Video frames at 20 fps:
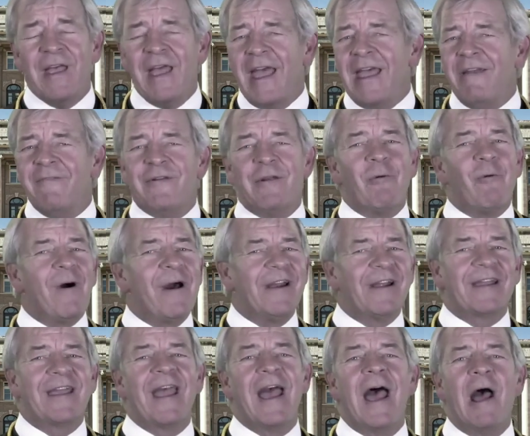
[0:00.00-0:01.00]
Hey, if you want
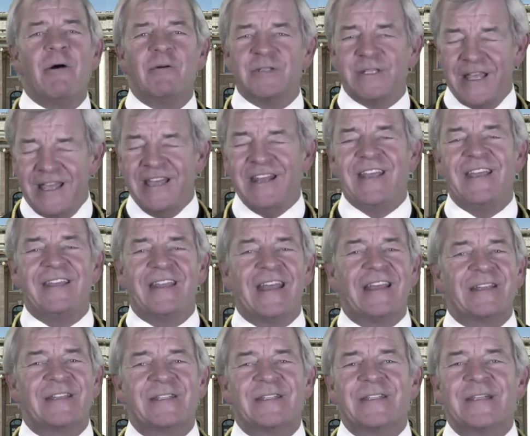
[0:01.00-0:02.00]
to count
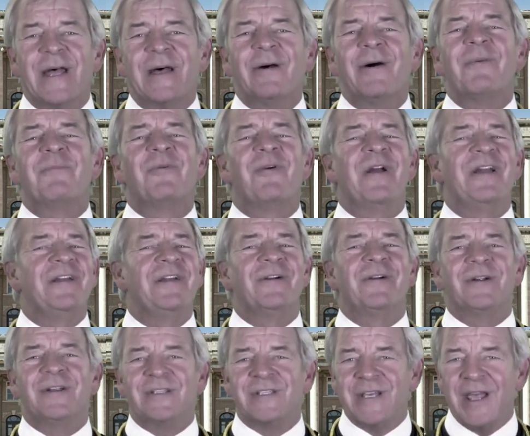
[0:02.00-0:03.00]
anything, celebrate
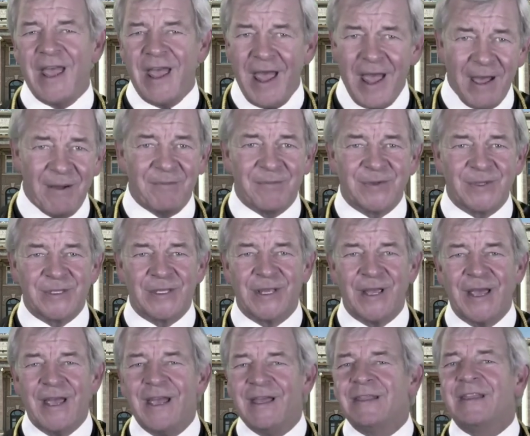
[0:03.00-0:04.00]
your attempts.
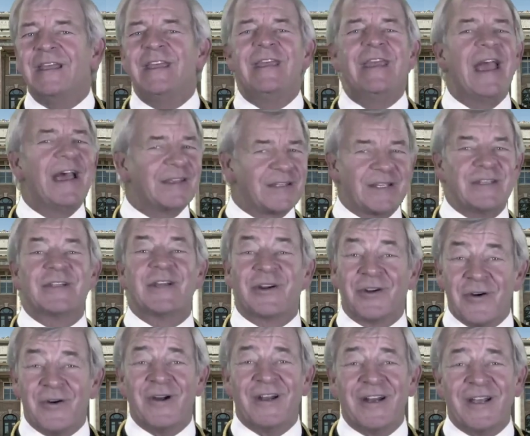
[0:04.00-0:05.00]
The yeses are
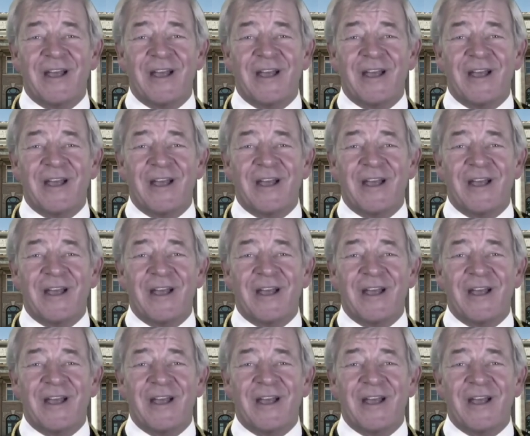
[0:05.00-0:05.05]
going to